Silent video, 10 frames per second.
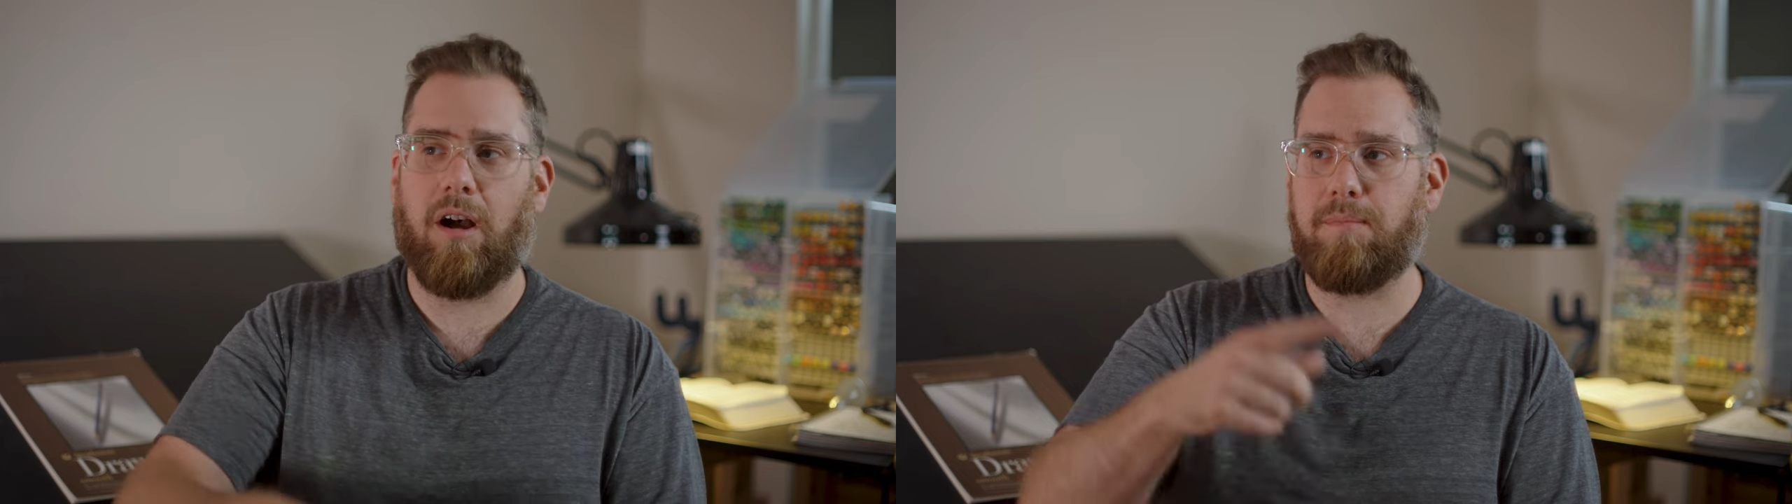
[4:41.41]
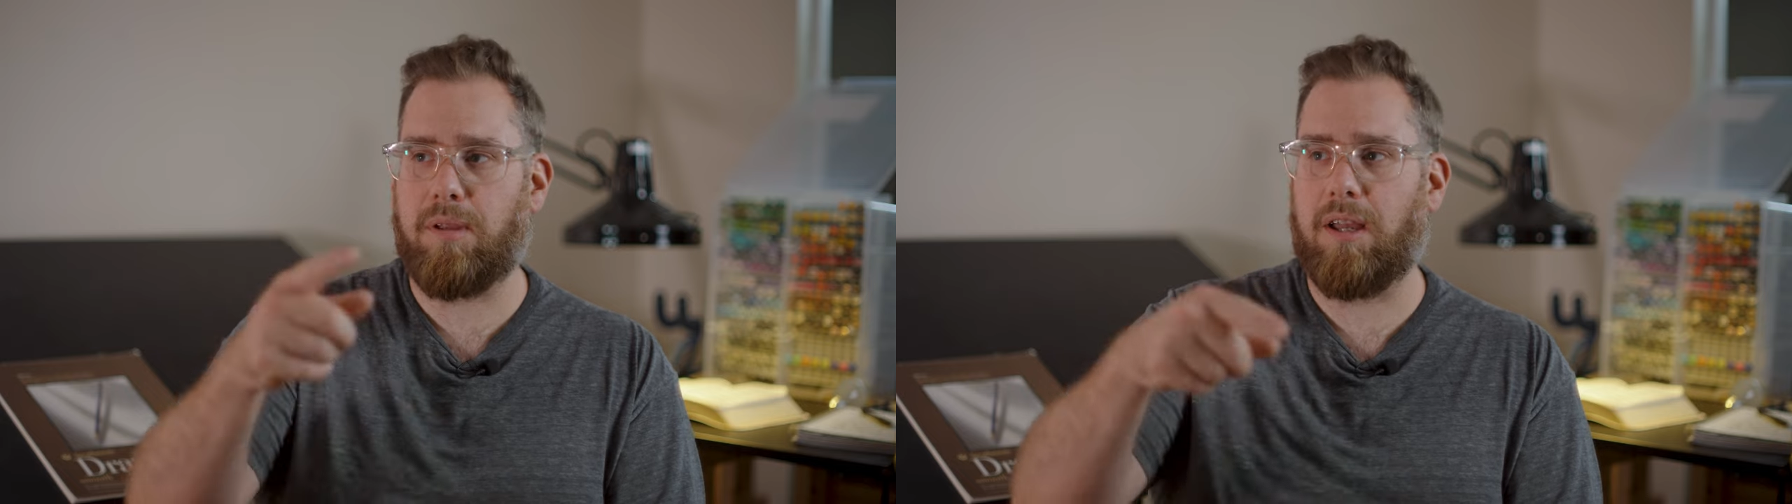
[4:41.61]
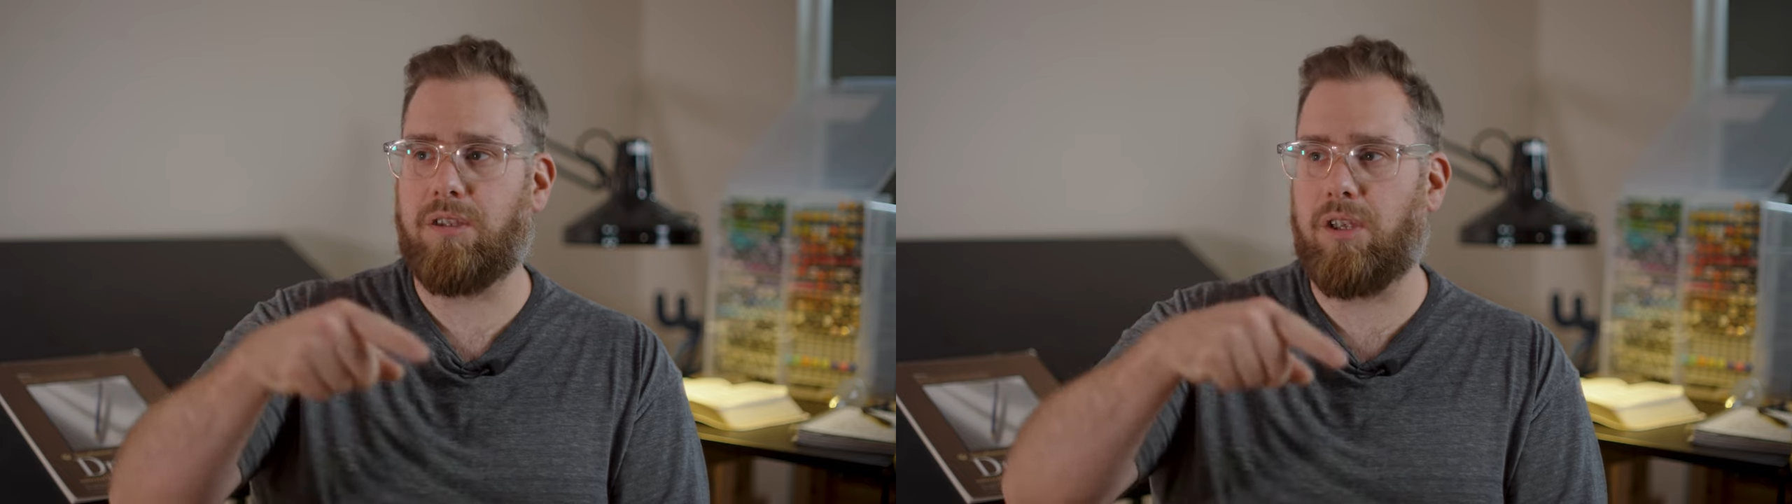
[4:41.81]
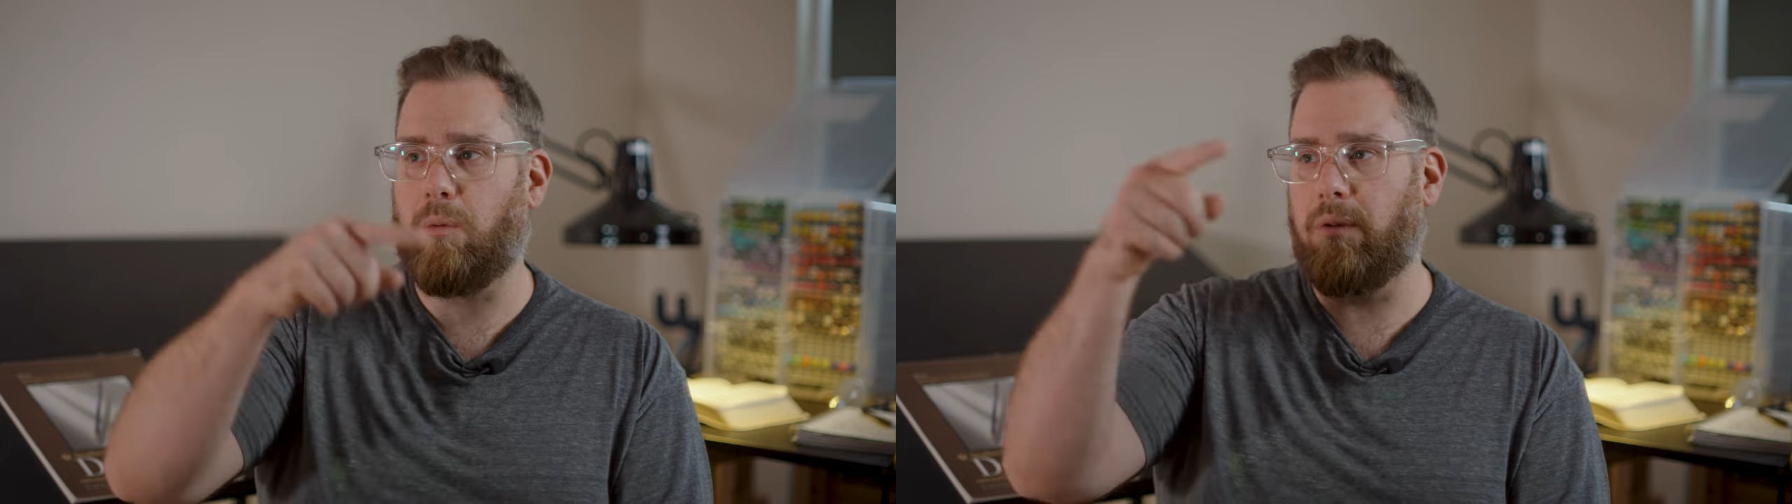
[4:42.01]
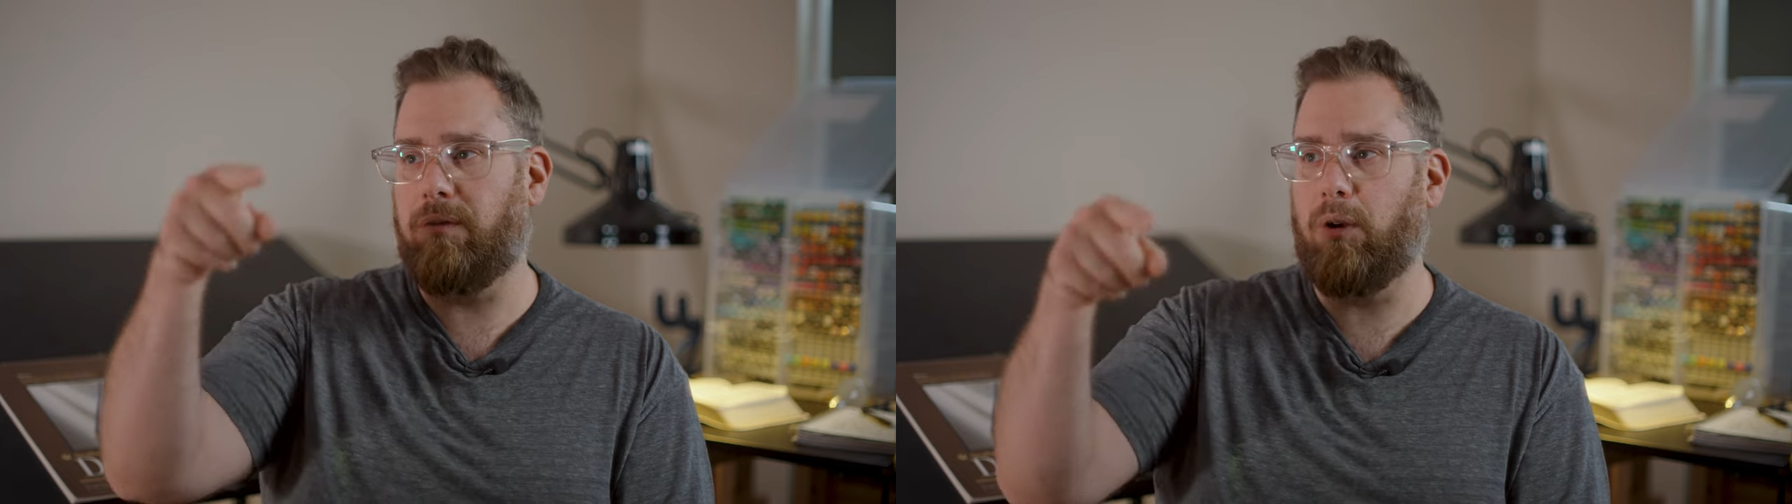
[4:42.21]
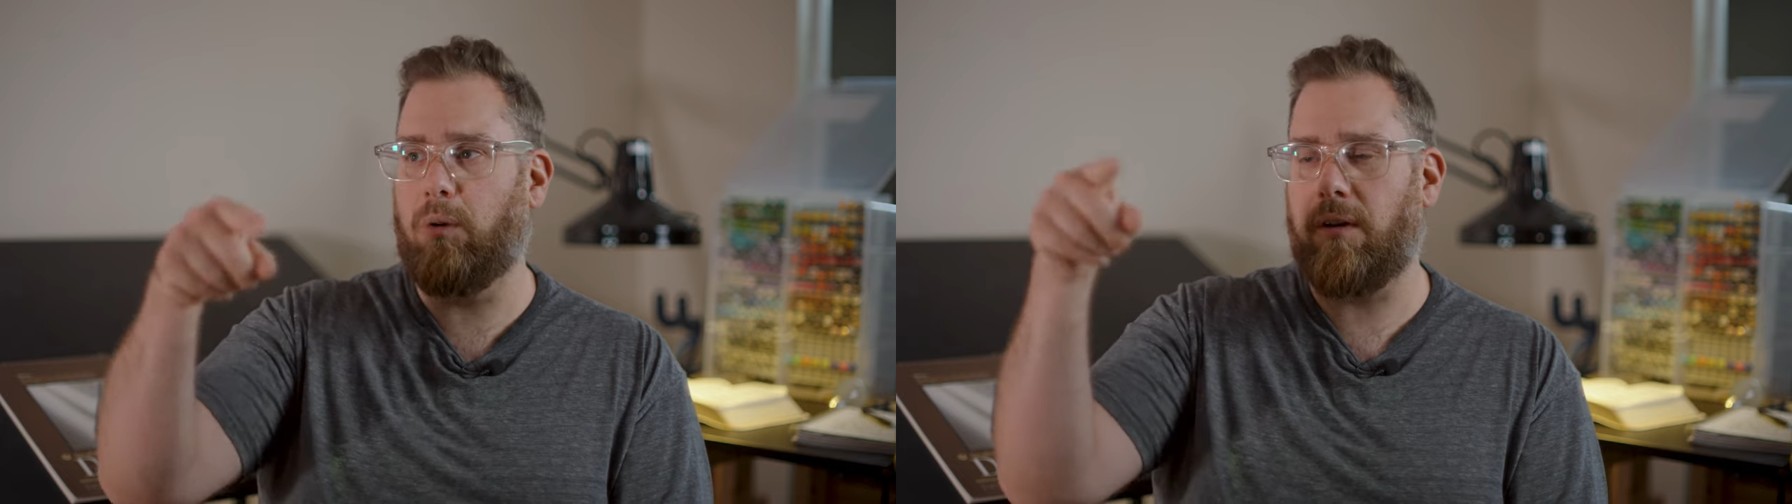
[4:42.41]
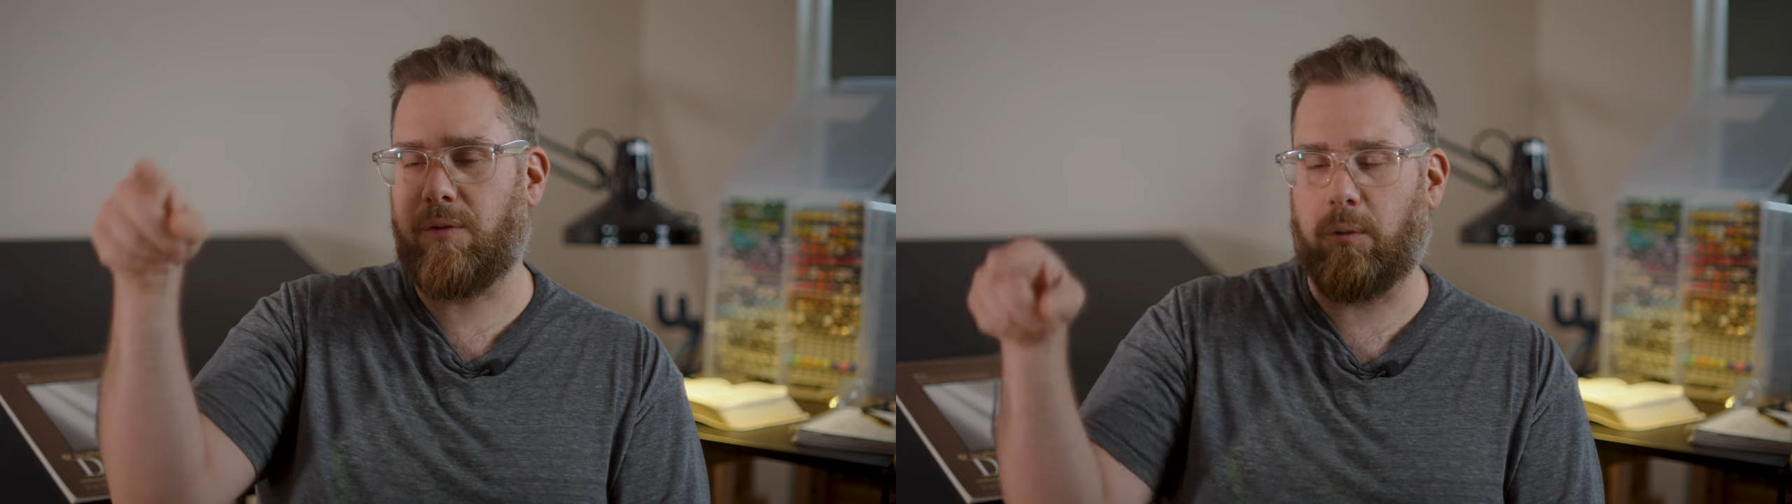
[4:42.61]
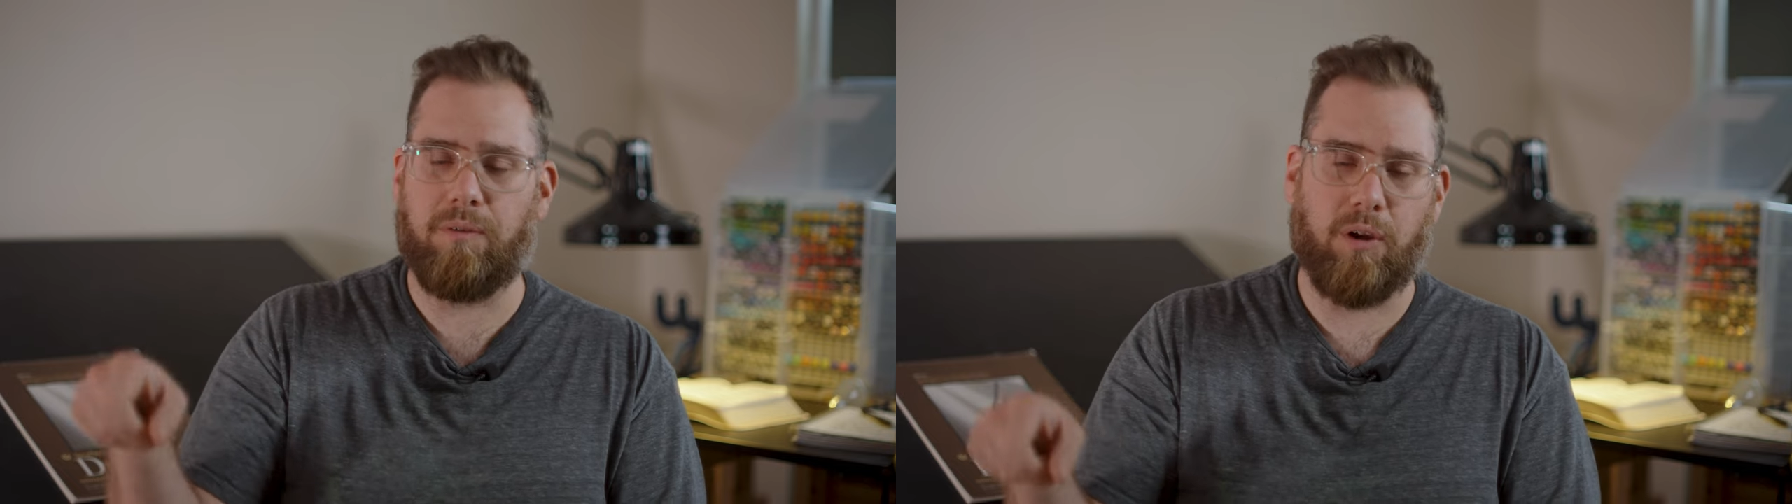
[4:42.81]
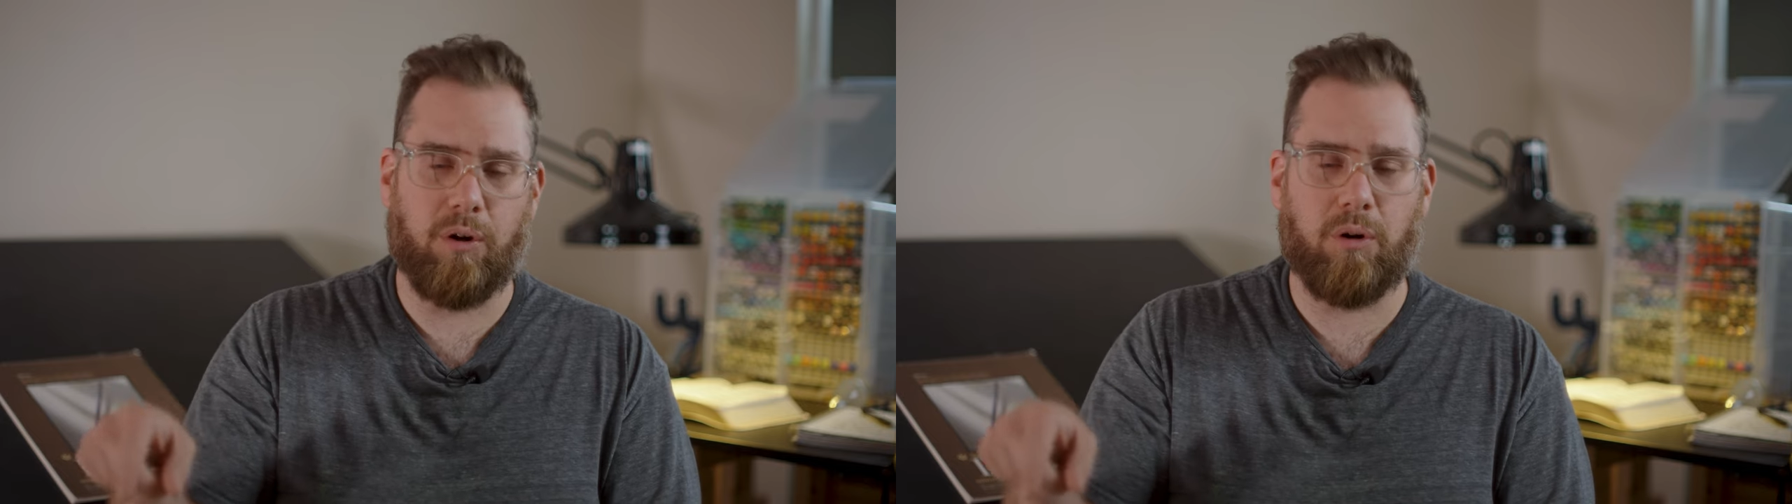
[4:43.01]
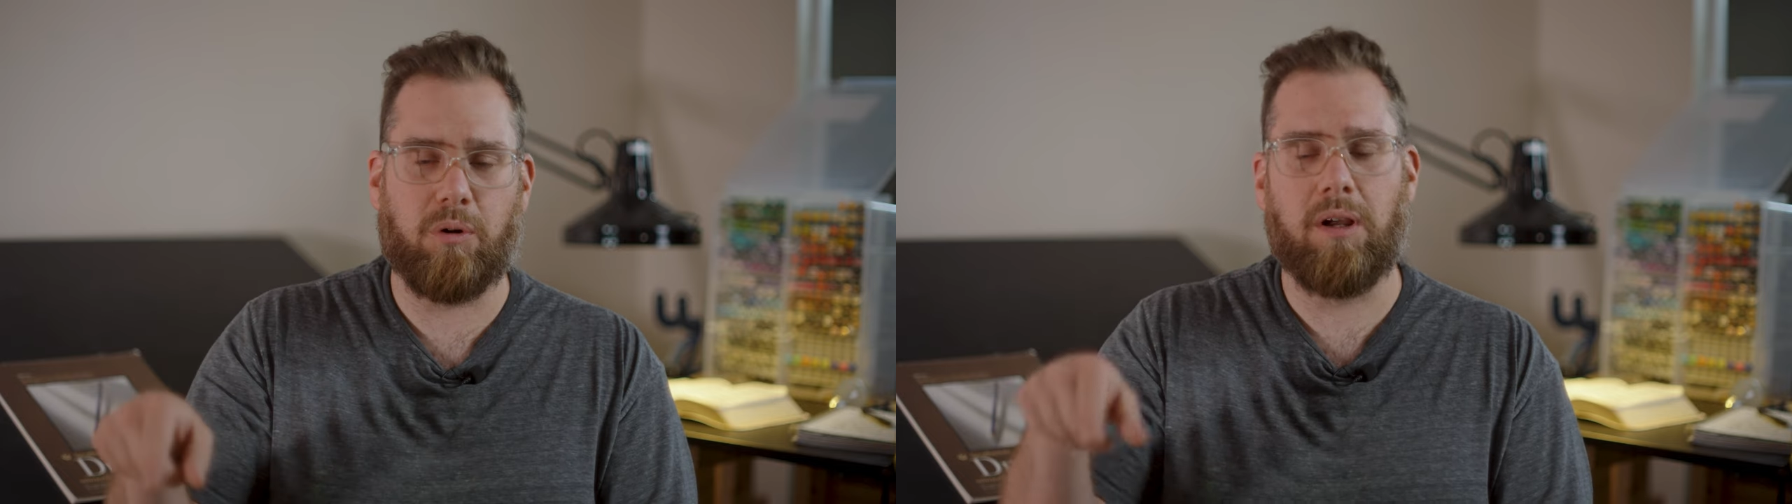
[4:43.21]
update to the review of the
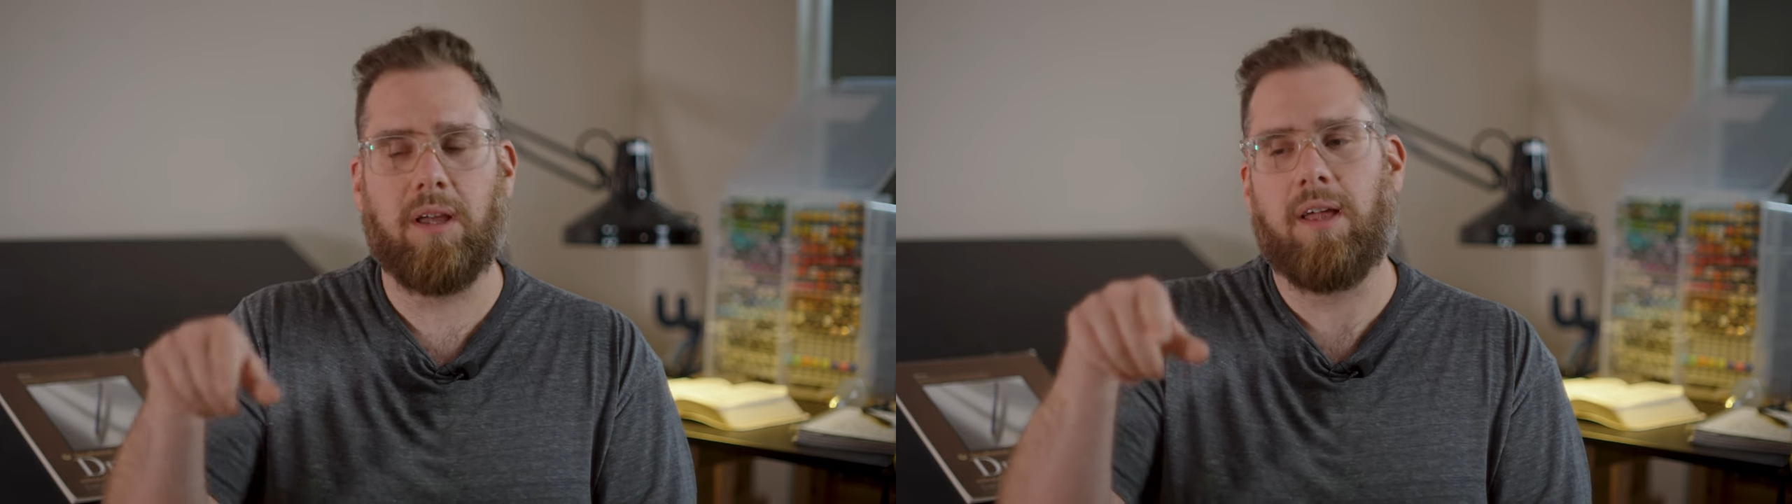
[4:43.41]
review.